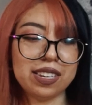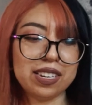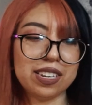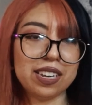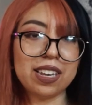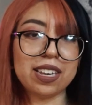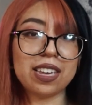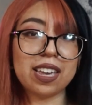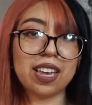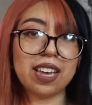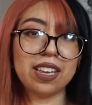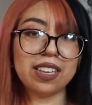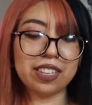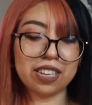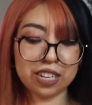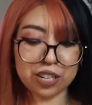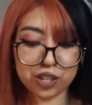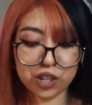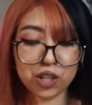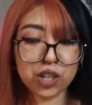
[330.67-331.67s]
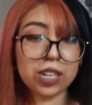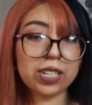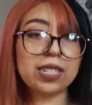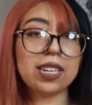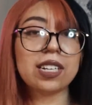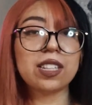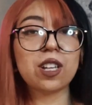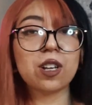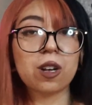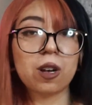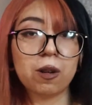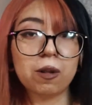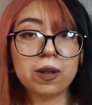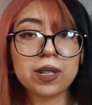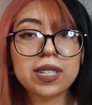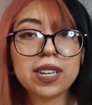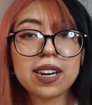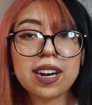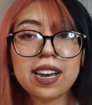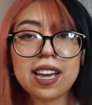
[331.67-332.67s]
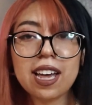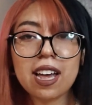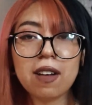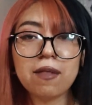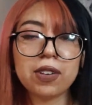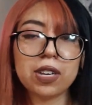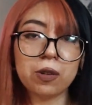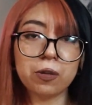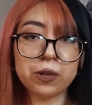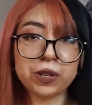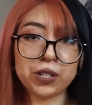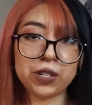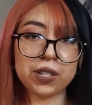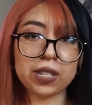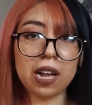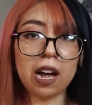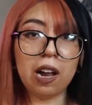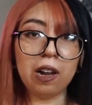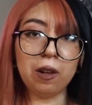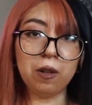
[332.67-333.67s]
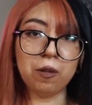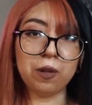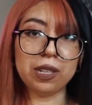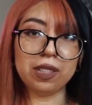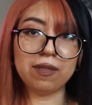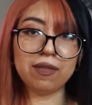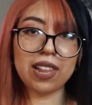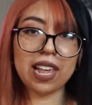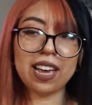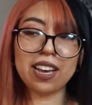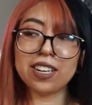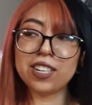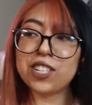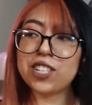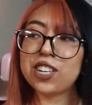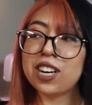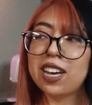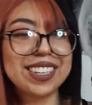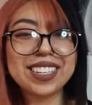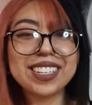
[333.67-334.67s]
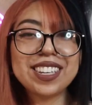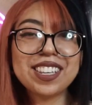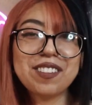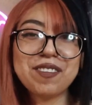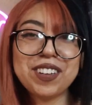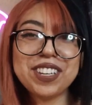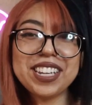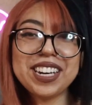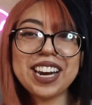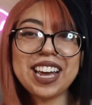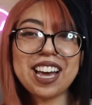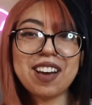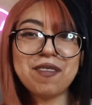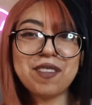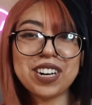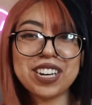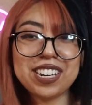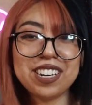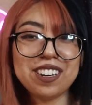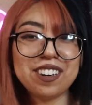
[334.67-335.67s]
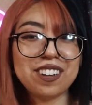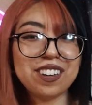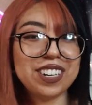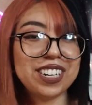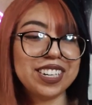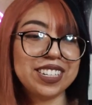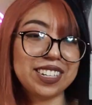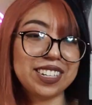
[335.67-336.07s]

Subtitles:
it. Again, just like the ghost that I have, it was just Halloween flash. So the one that I have right here is